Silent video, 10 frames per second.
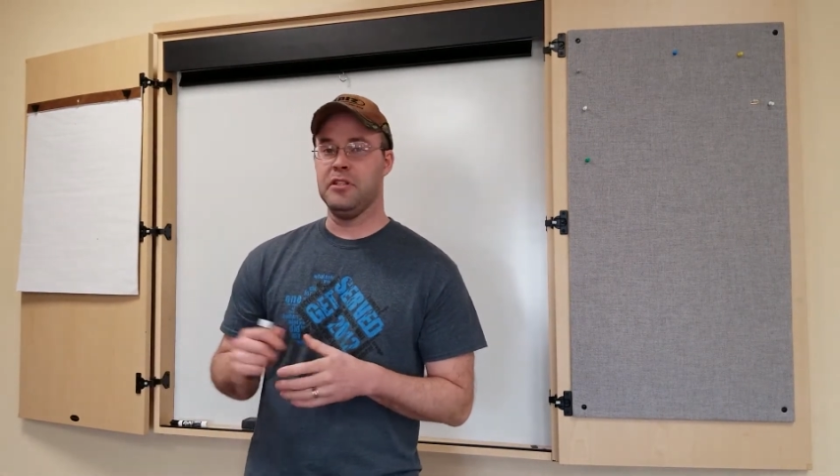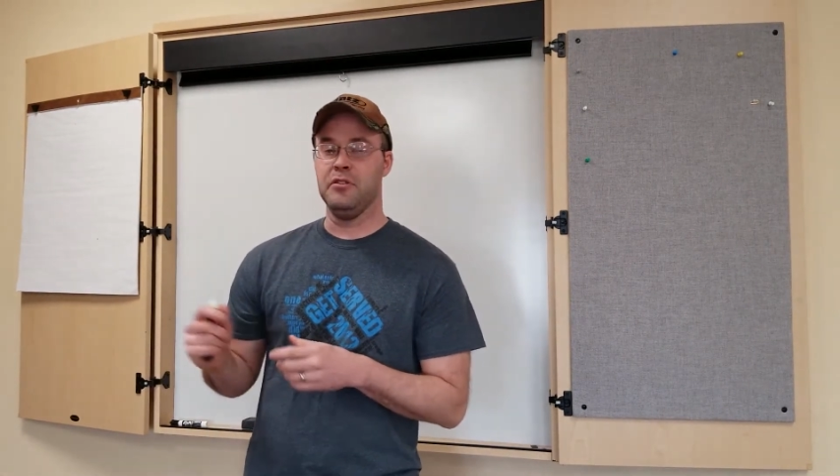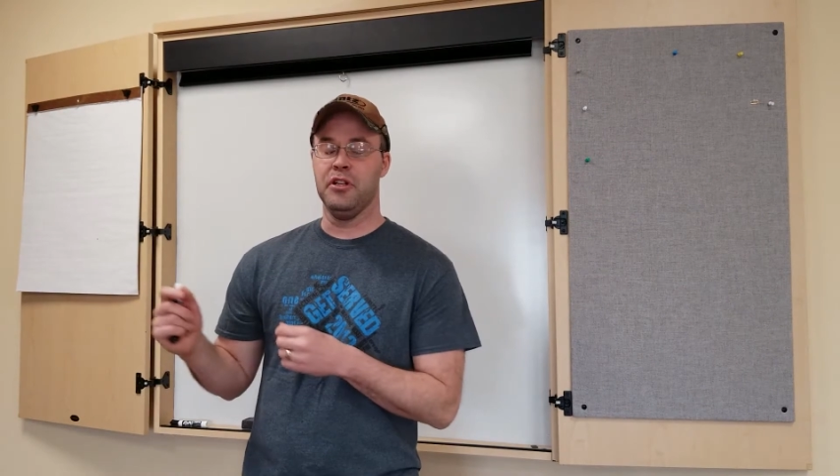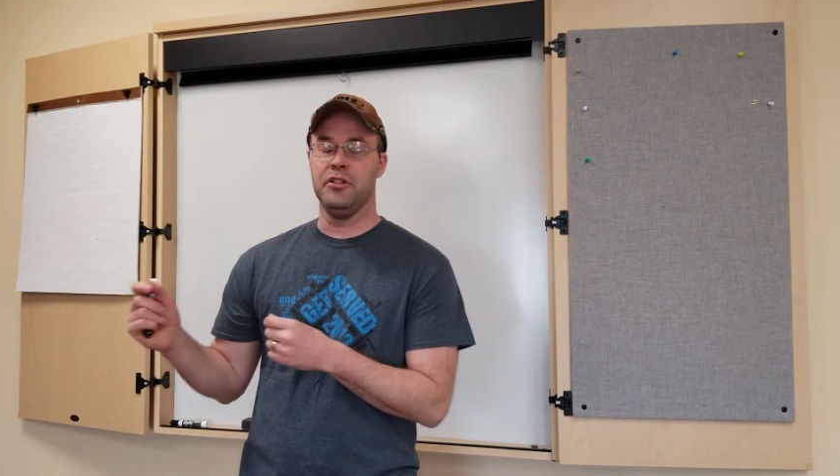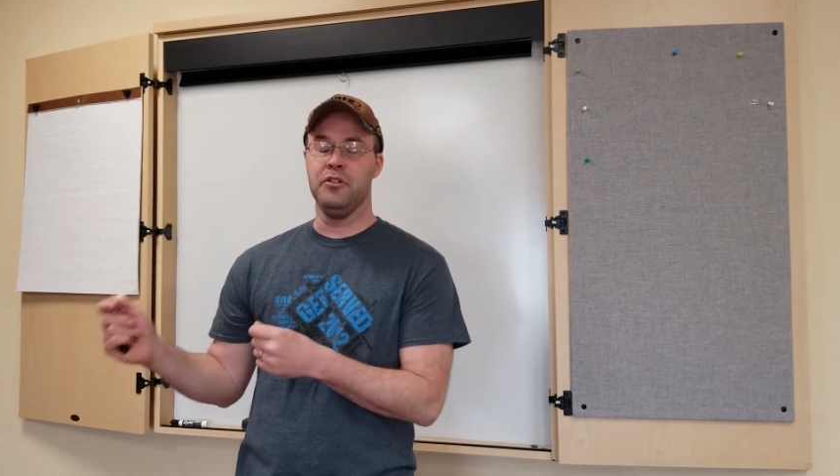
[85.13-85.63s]
You
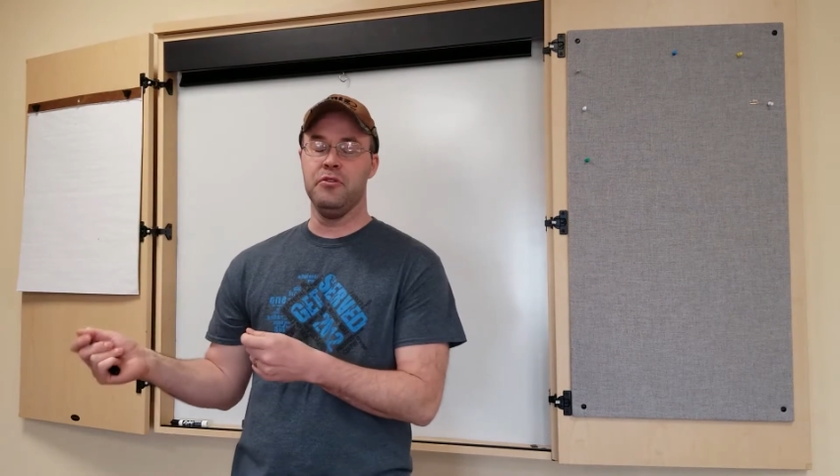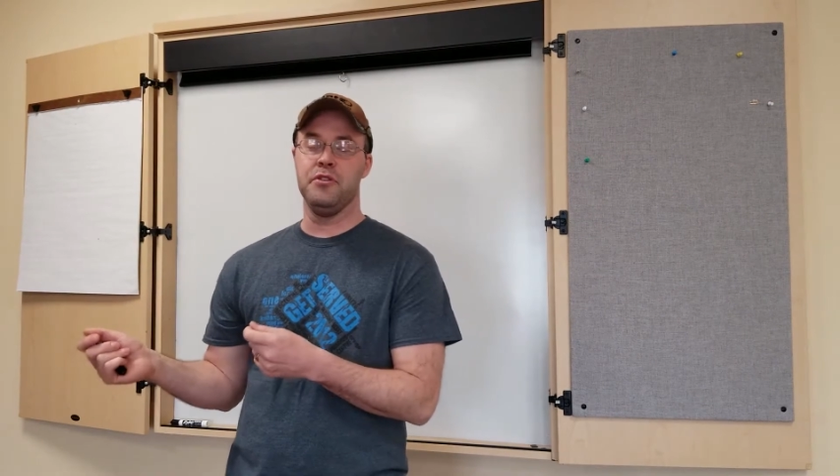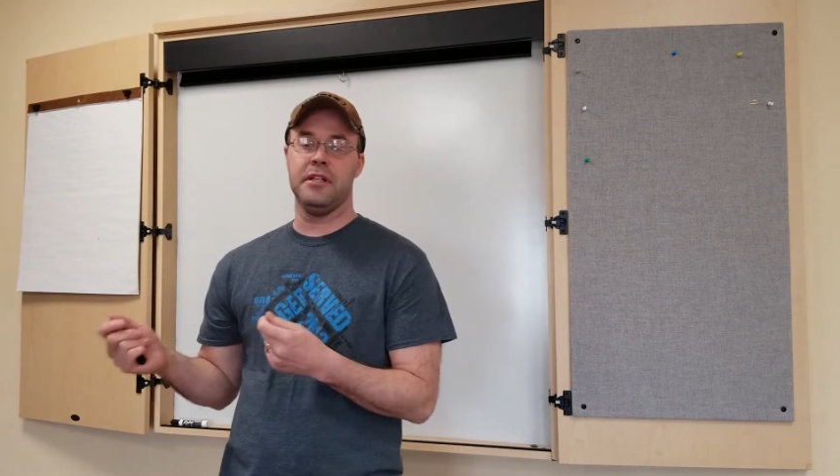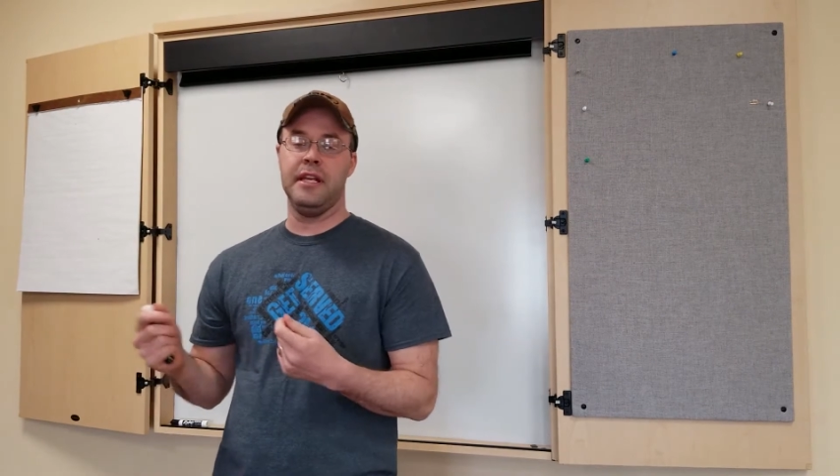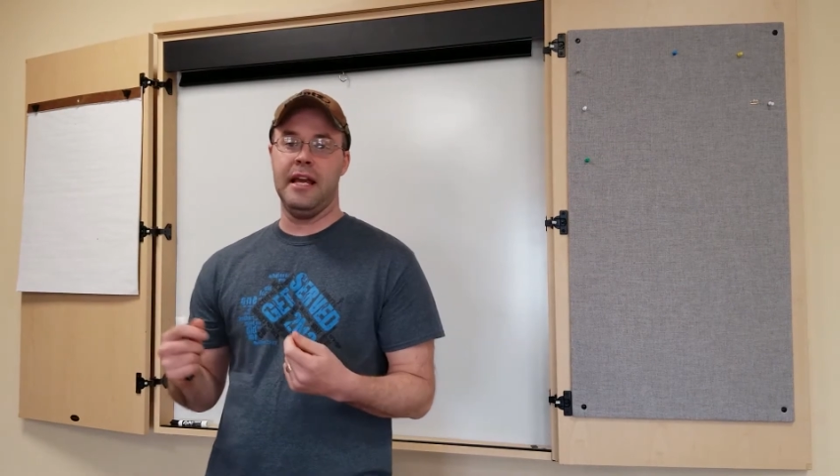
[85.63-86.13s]
can use,
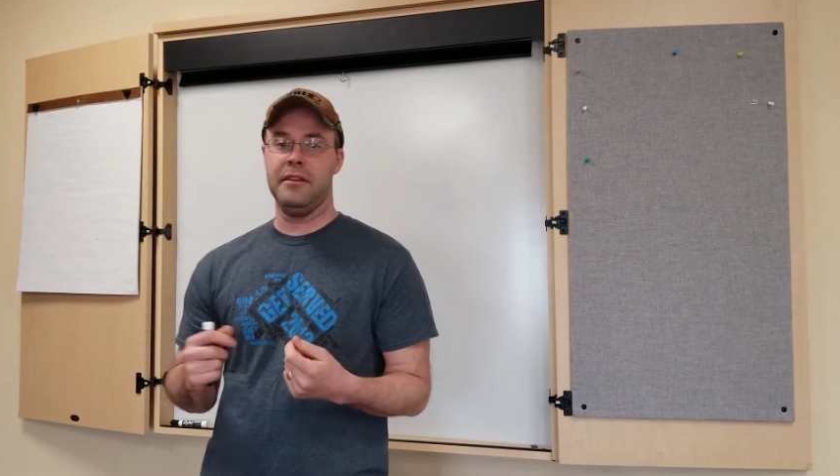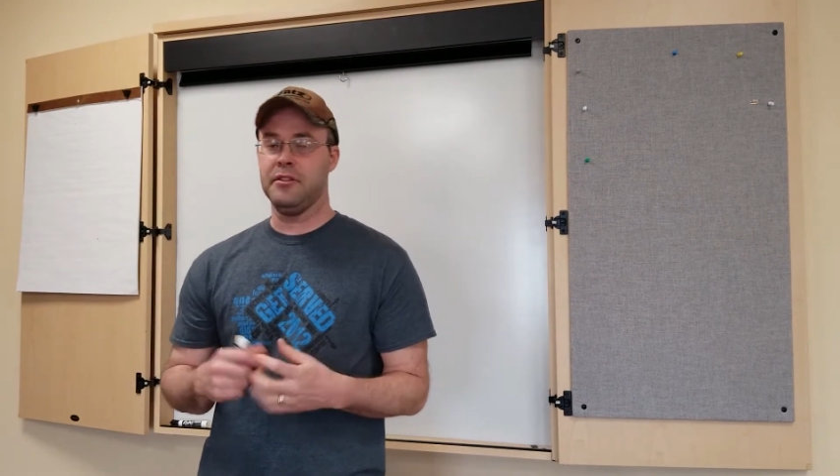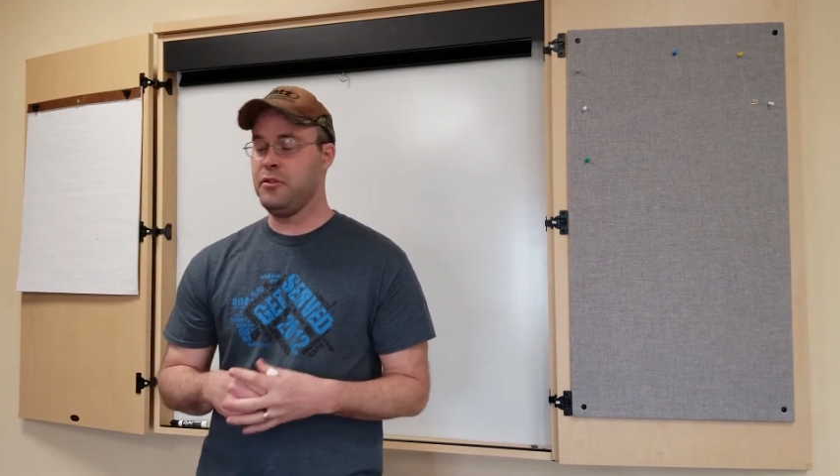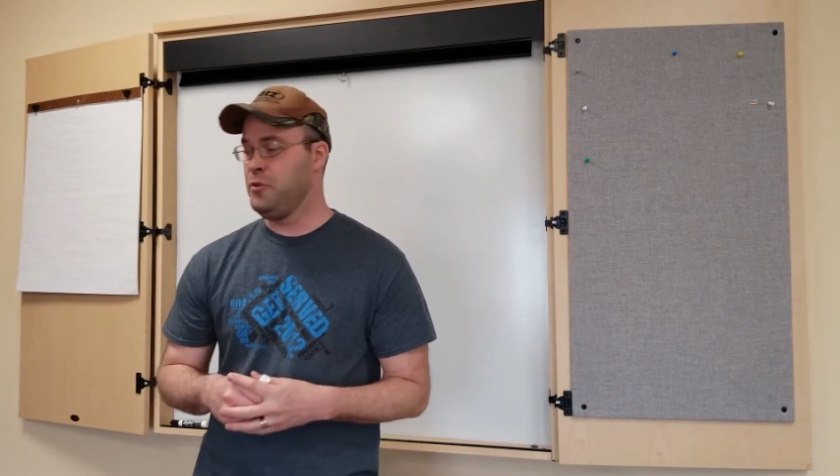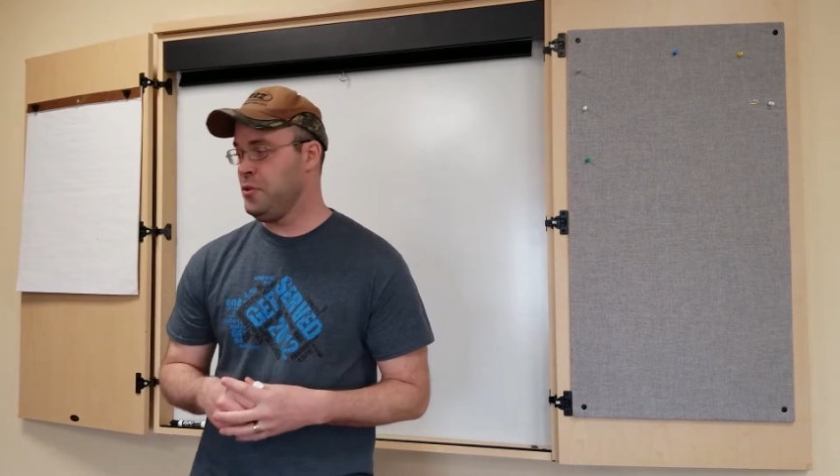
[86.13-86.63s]
again, the
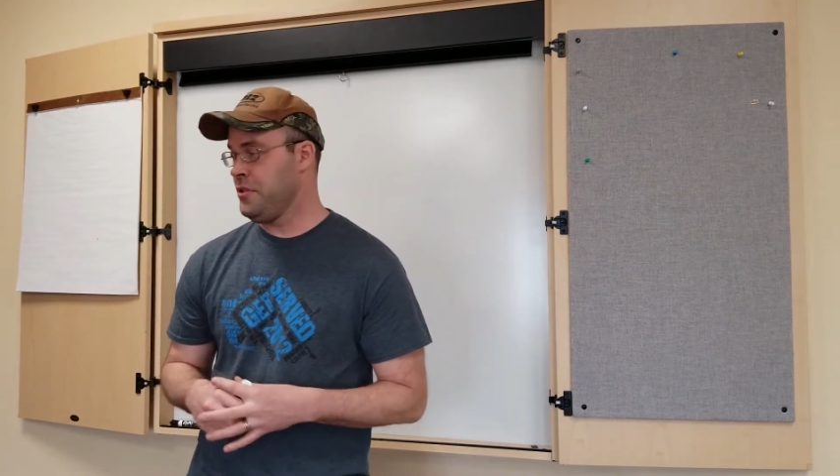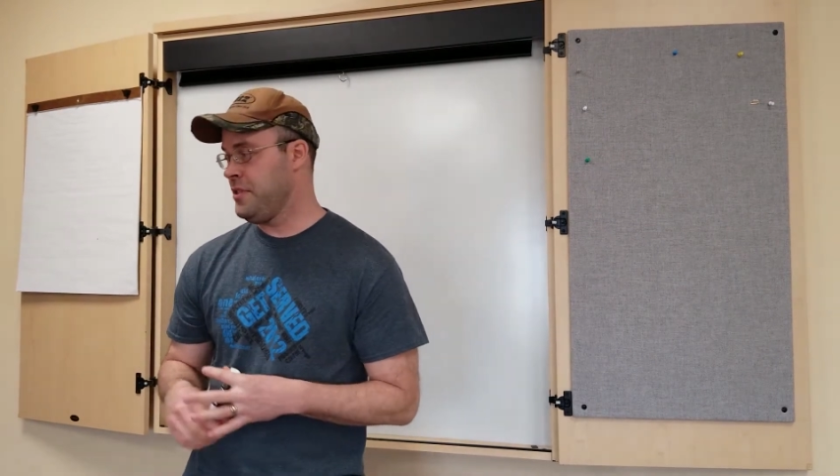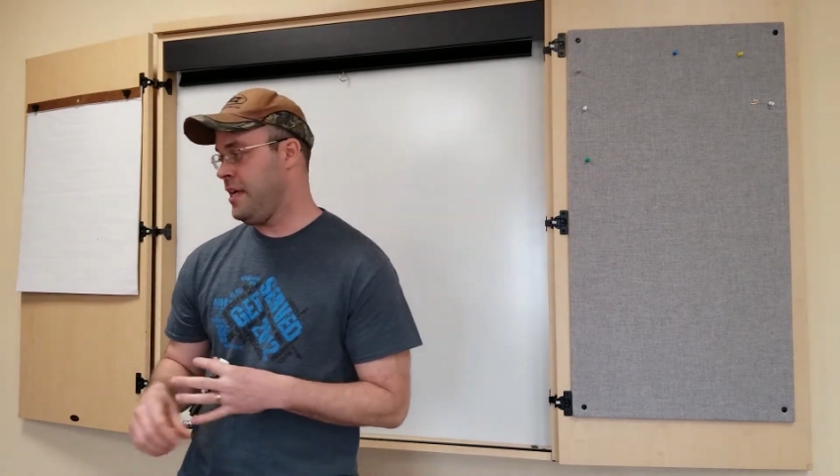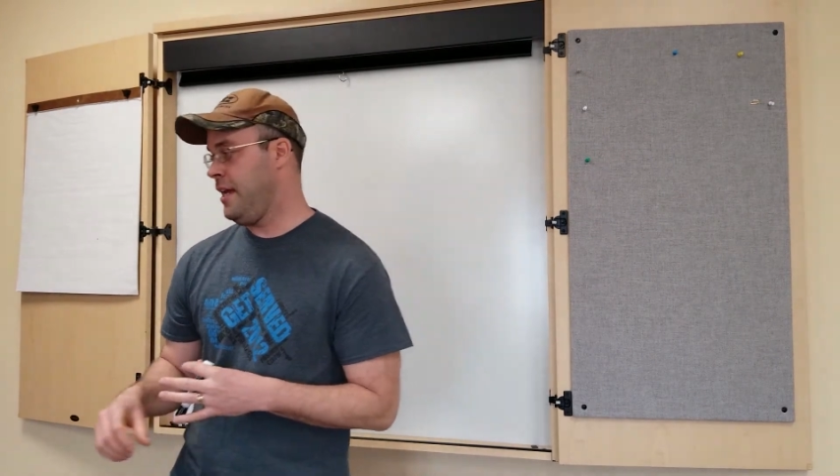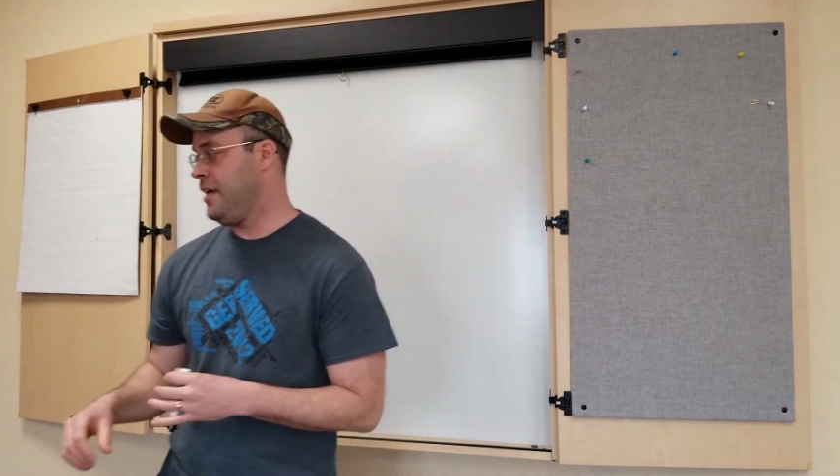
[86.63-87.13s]
tools that I